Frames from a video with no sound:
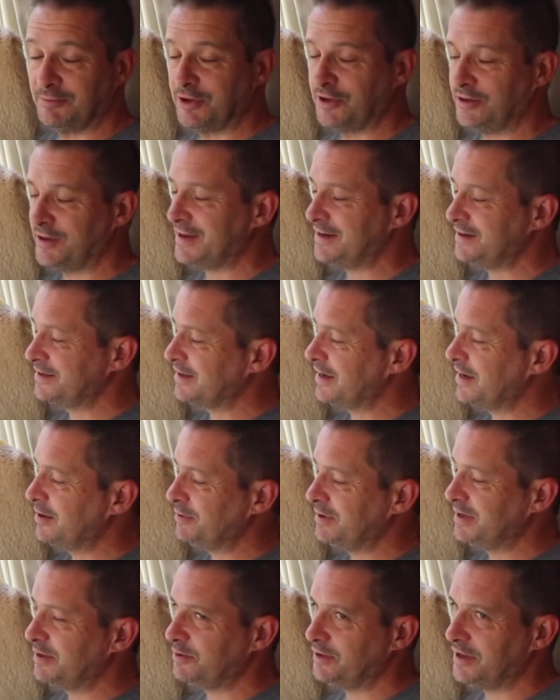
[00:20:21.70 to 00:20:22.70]
not letting you get
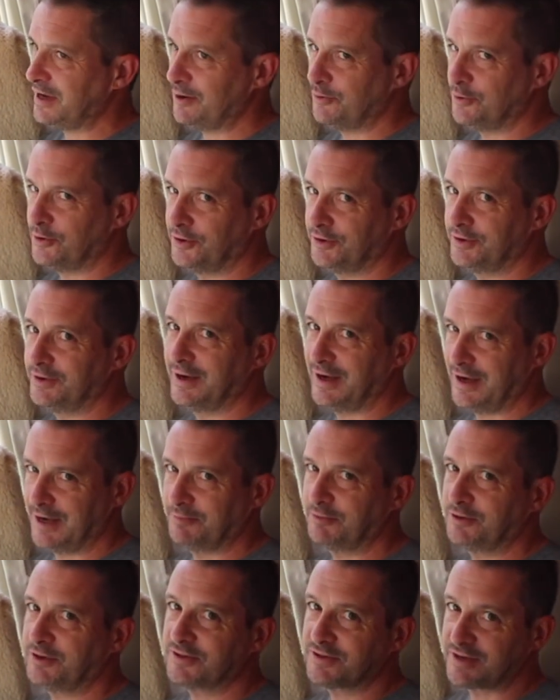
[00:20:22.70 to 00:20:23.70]
away with that one.
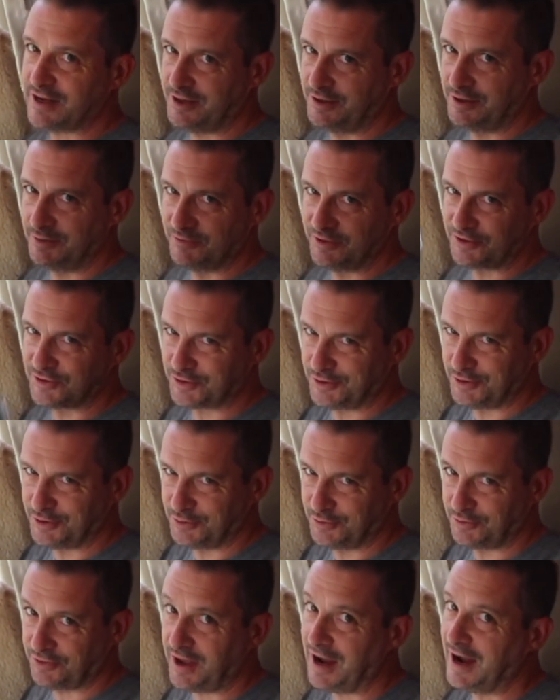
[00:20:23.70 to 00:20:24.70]
I'm going to tell them the
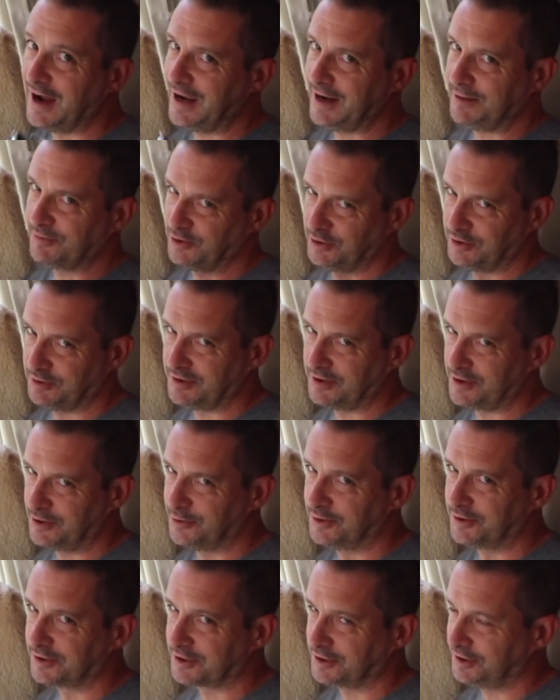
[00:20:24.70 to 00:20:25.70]
truth. I'm going to be the
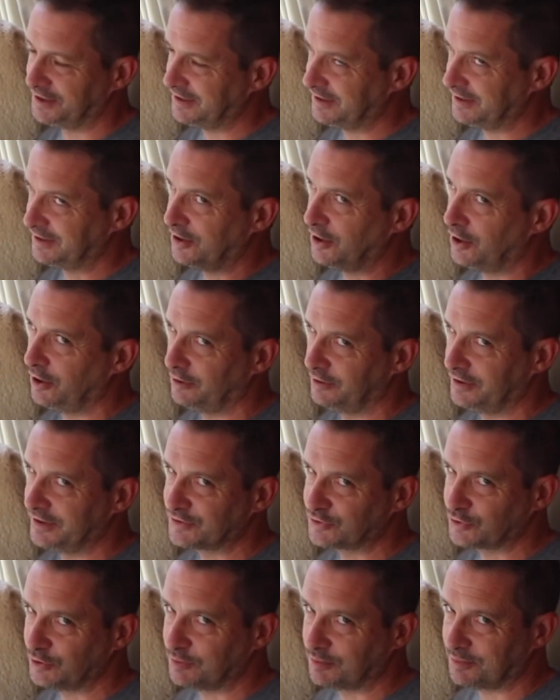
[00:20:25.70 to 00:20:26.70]
one cleaning all
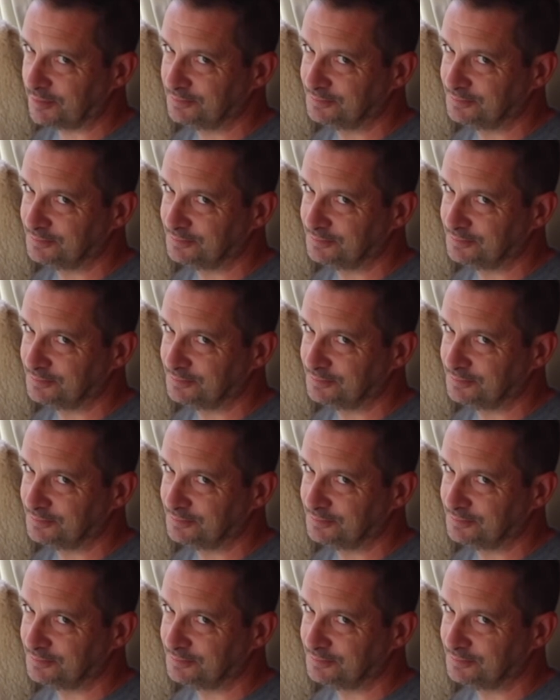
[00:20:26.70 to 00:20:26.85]
this up.